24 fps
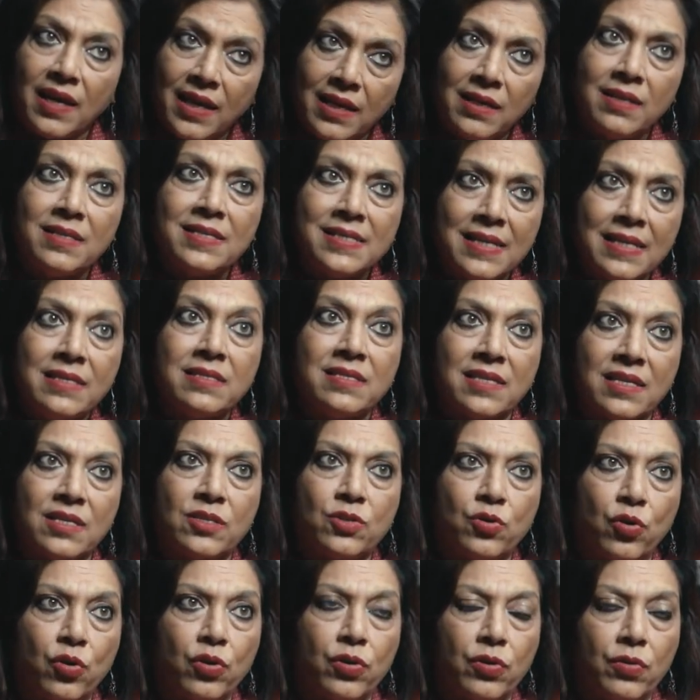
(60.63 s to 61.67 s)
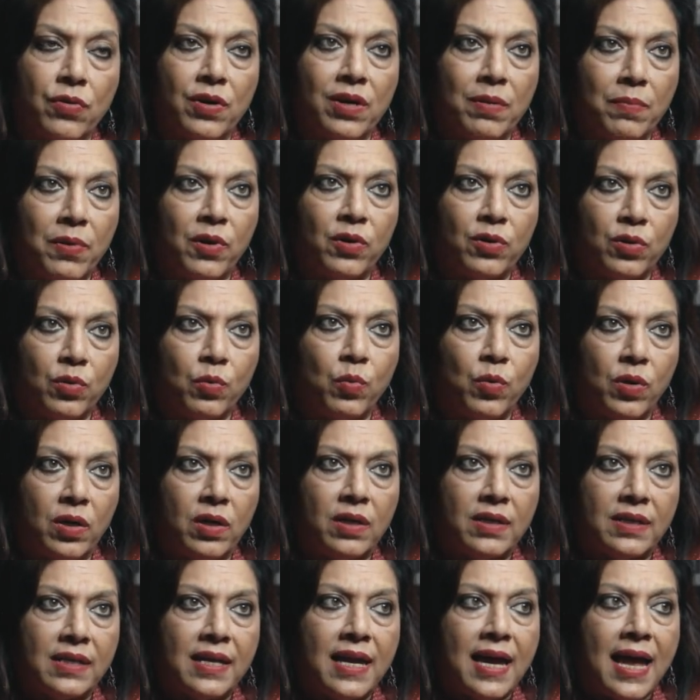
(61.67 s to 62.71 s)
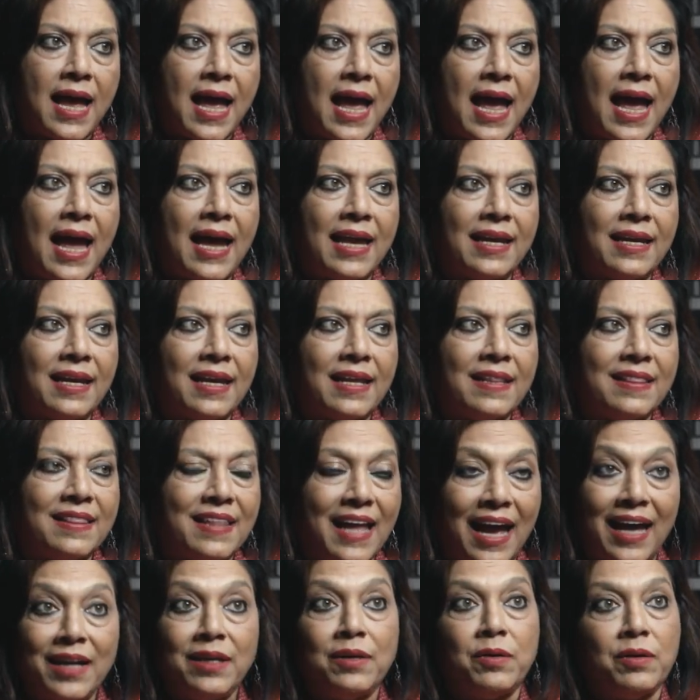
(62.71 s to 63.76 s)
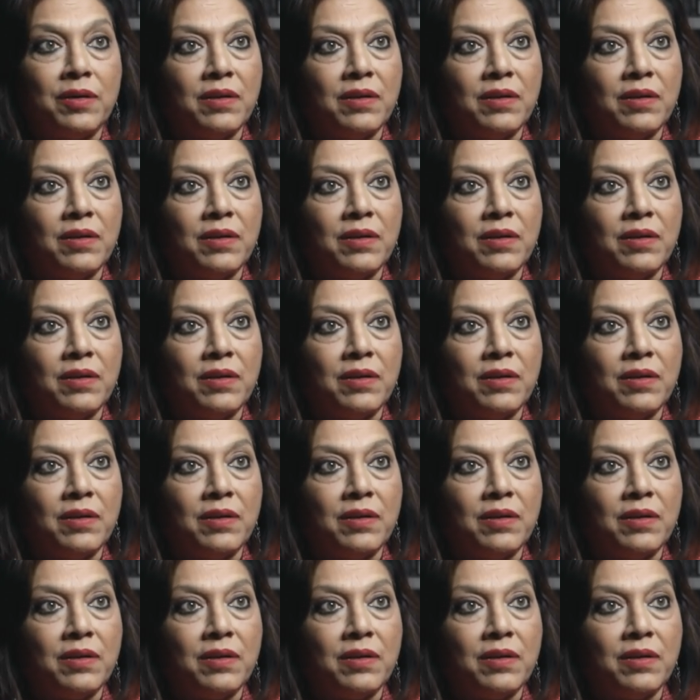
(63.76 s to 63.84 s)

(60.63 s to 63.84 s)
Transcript: in a sense, extraordinary about the world. And that